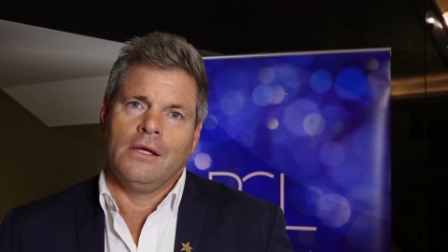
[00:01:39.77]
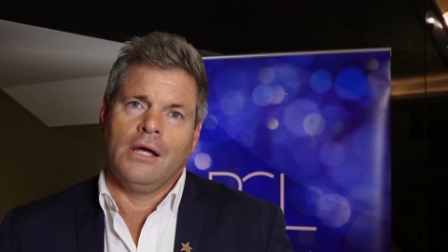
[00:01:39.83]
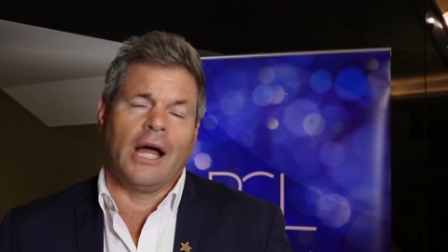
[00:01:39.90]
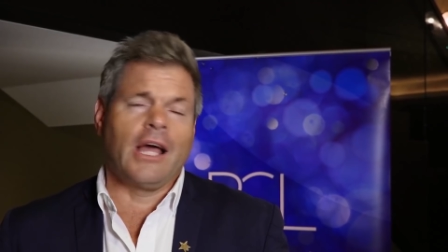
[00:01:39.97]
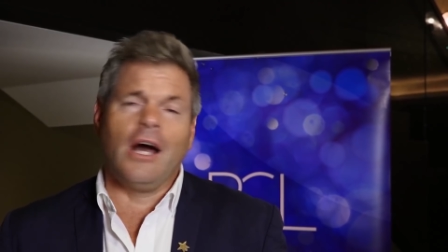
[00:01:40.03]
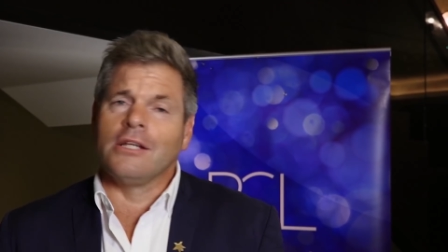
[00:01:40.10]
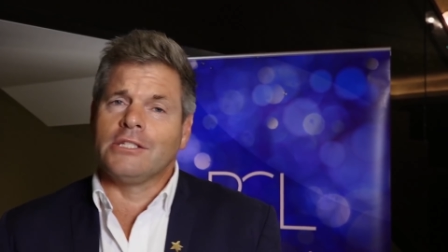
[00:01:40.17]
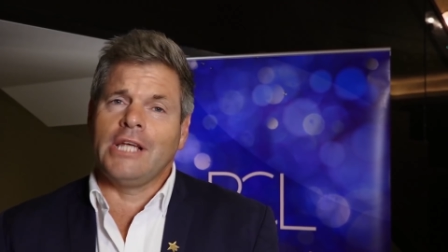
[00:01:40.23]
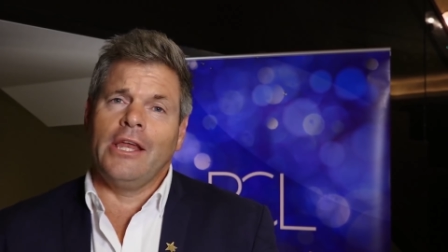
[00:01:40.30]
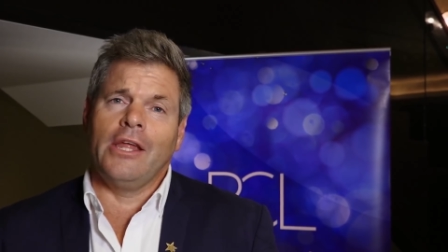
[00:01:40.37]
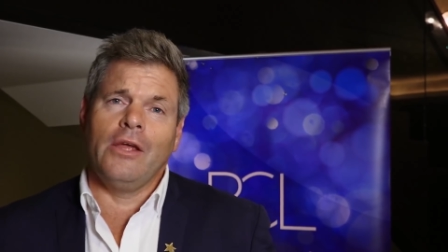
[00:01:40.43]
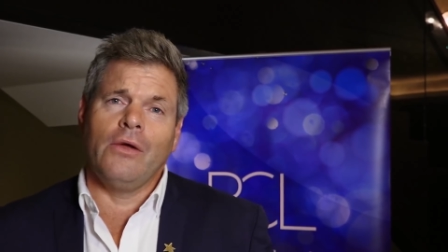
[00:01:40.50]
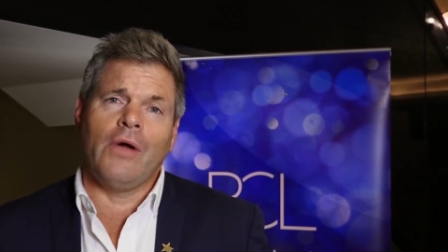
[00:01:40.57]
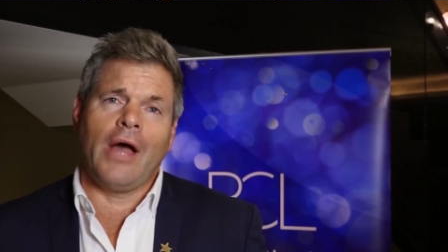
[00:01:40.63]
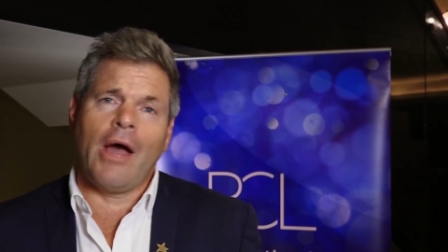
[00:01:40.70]
I can't tell
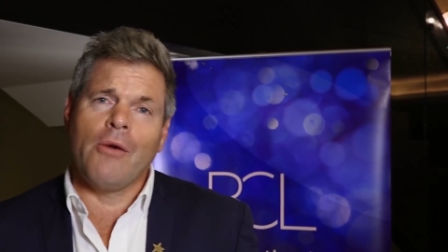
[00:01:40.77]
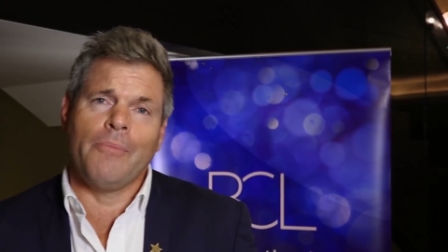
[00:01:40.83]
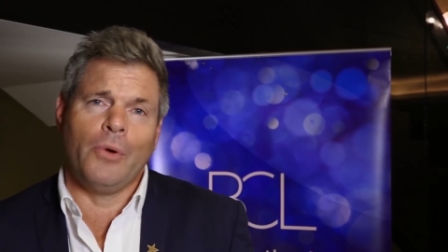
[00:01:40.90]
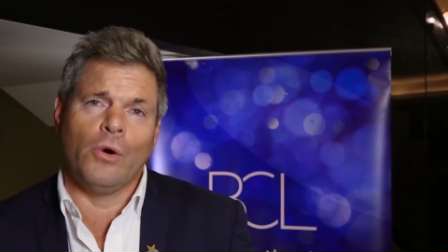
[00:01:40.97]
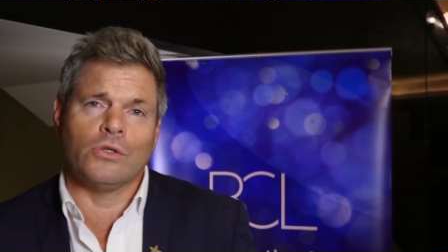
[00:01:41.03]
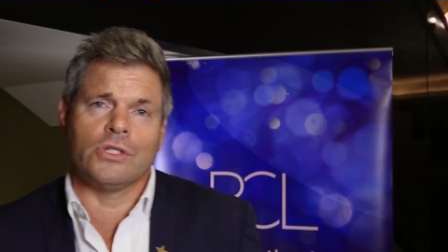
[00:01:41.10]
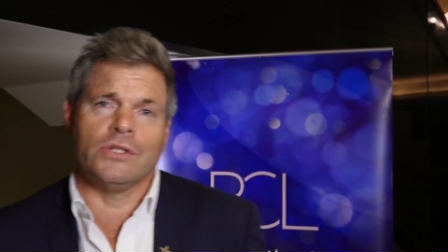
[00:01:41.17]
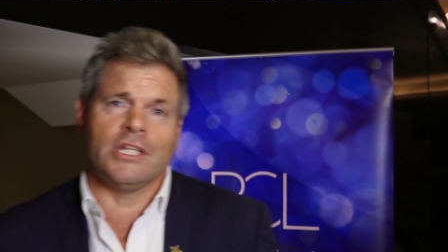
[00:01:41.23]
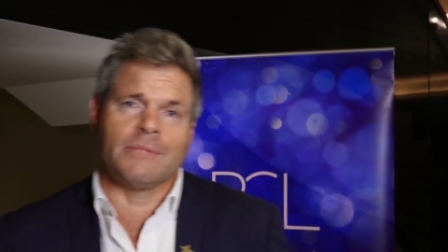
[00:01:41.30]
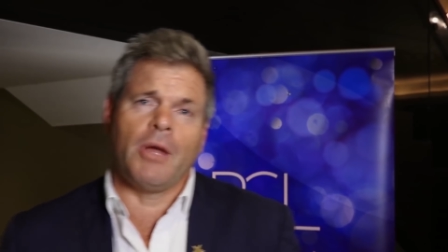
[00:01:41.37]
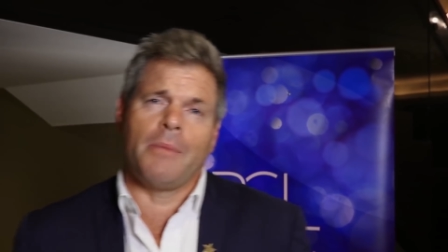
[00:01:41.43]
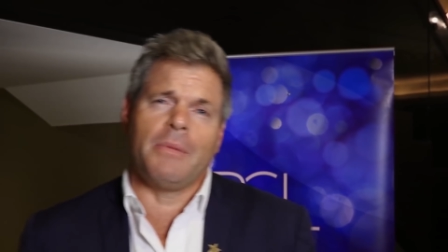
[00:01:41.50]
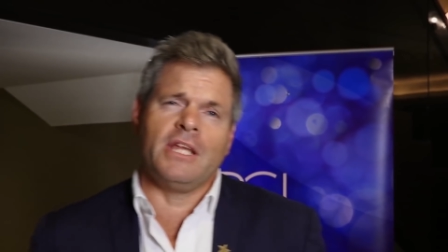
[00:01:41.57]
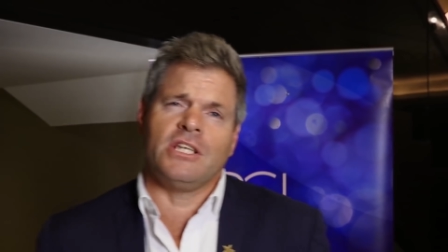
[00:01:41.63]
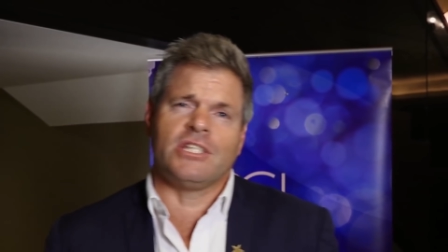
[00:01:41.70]
you how important this
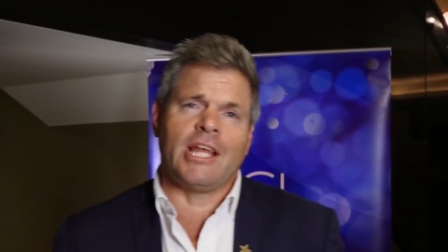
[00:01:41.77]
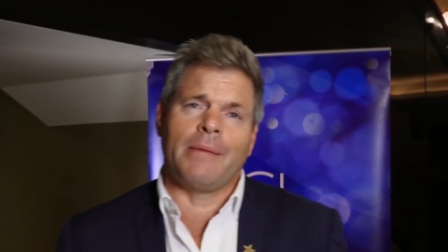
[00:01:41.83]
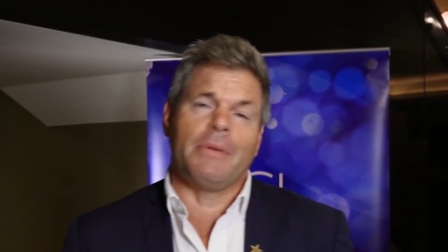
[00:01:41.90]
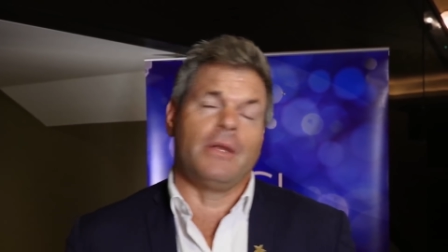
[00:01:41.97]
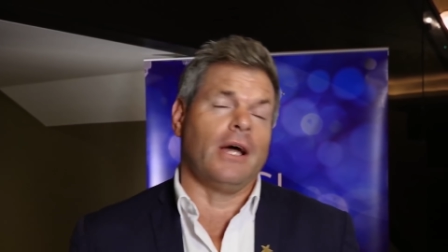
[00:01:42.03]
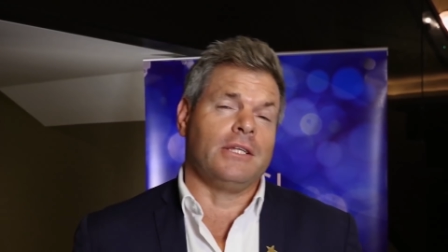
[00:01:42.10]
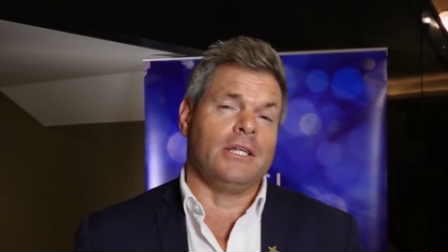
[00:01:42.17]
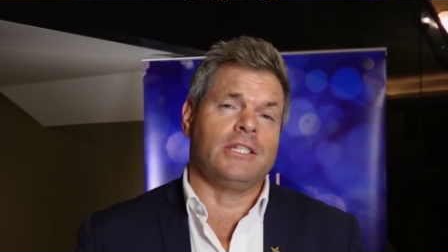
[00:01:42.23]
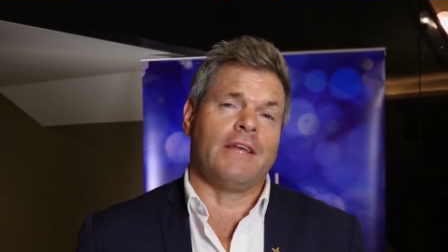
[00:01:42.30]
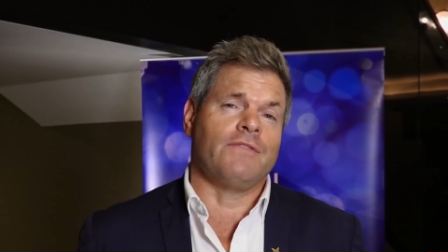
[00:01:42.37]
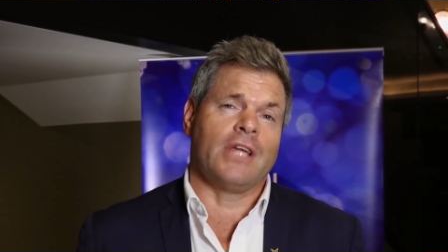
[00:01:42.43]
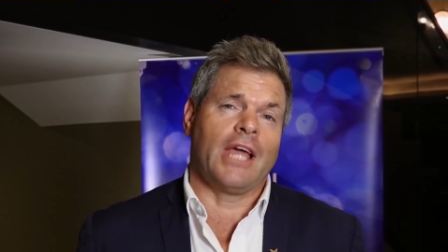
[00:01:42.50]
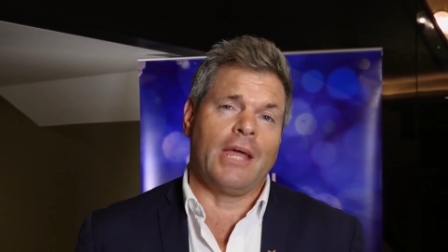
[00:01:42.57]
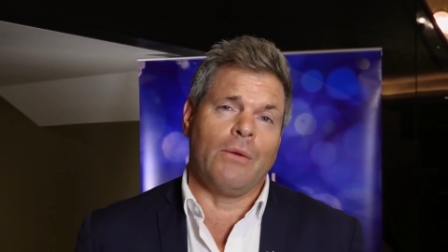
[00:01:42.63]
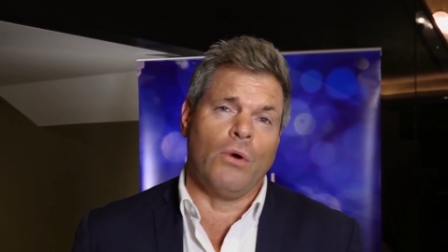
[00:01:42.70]
moment in December
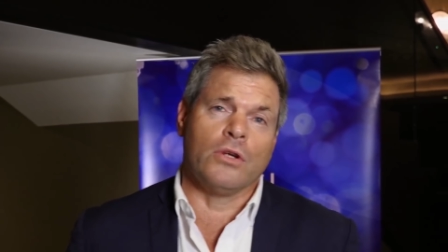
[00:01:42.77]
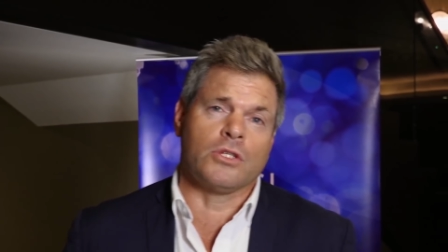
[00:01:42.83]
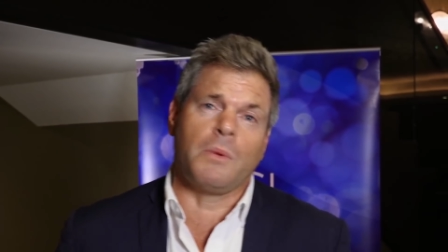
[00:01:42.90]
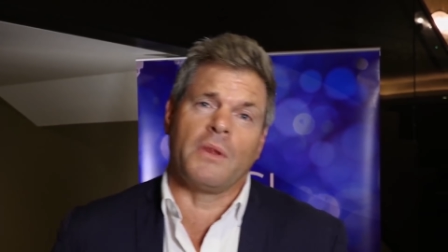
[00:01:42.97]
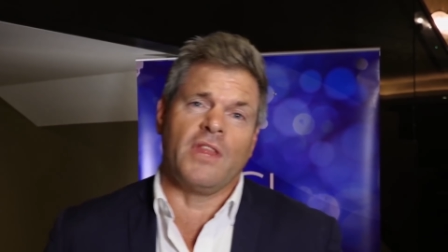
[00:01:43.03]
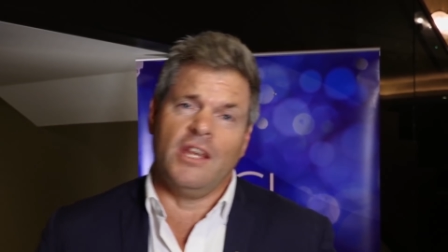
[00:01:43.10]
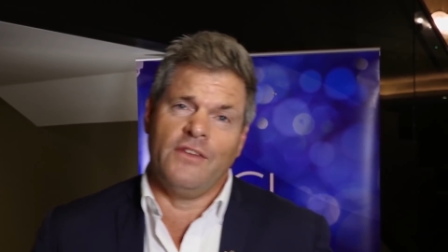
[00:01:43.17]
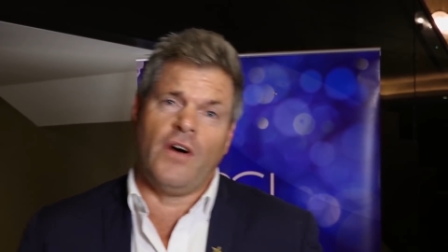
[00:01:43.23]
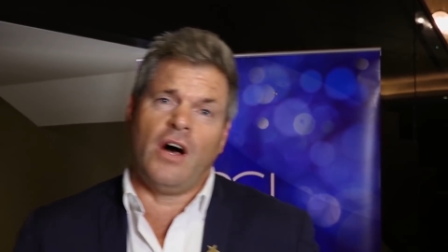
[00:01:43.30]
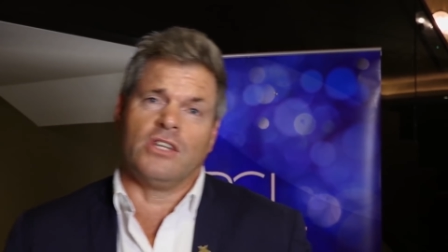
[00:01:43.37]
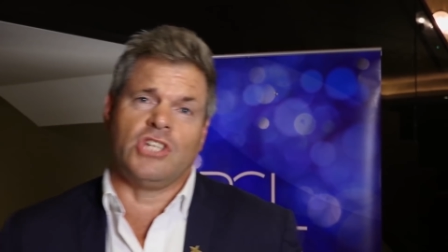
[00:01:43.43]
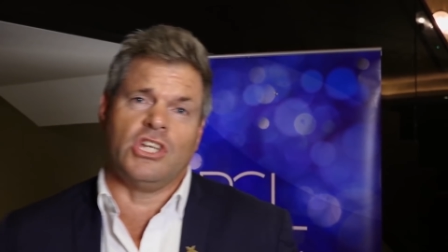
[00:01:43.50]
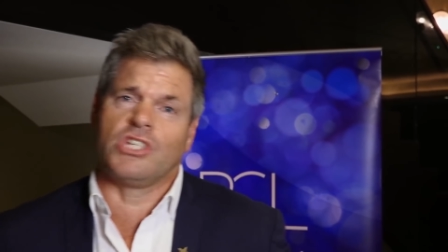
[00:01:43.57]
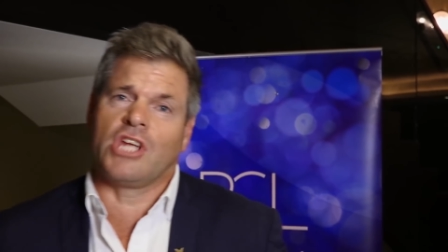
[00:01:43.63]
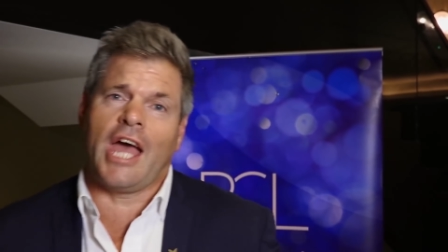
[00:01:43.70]
1978 was when the
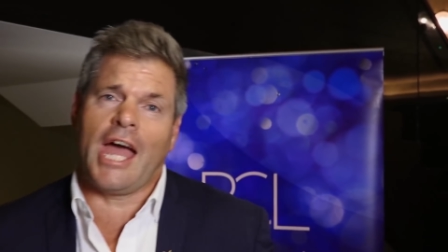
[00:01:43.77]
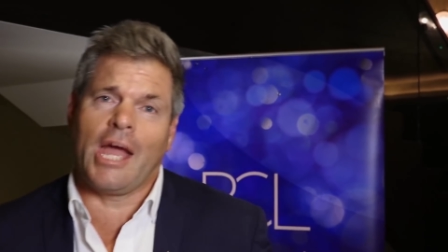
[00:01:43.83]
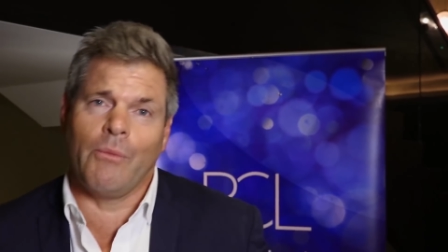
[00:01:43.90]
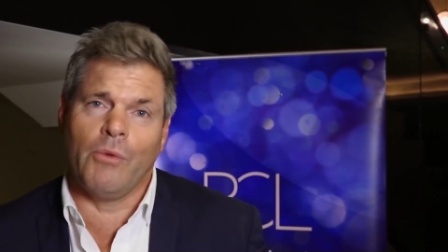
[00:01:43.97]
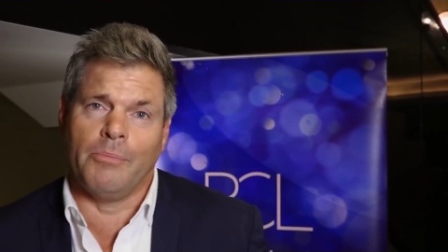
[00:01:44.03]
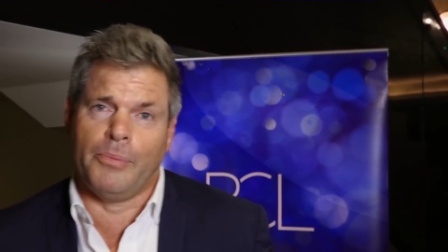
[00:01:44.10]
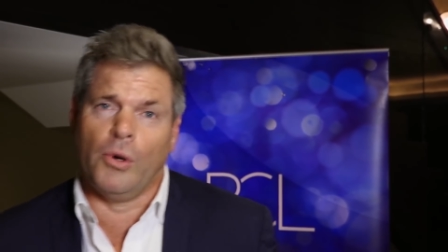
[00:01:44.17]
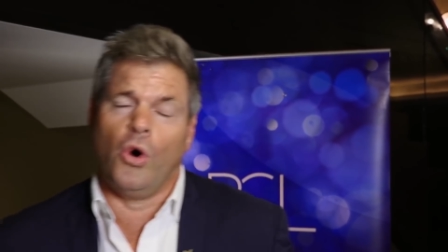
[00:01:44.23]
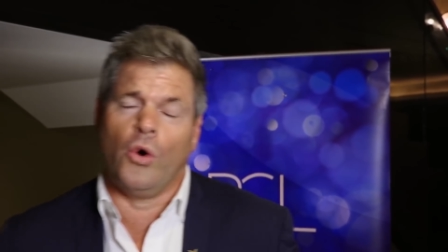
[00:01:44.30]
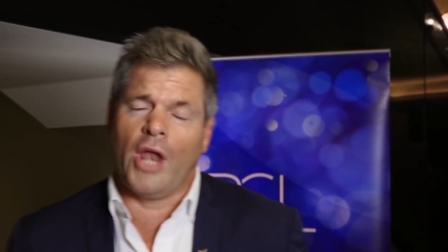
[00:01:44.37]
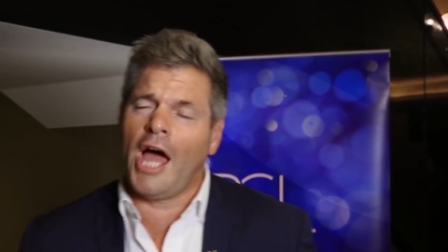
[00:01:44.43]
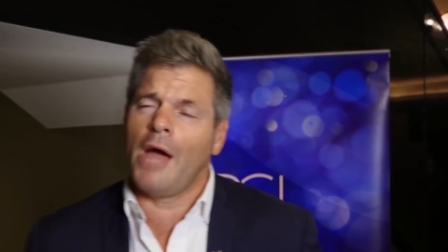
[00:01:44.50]
Advantage Gang were born.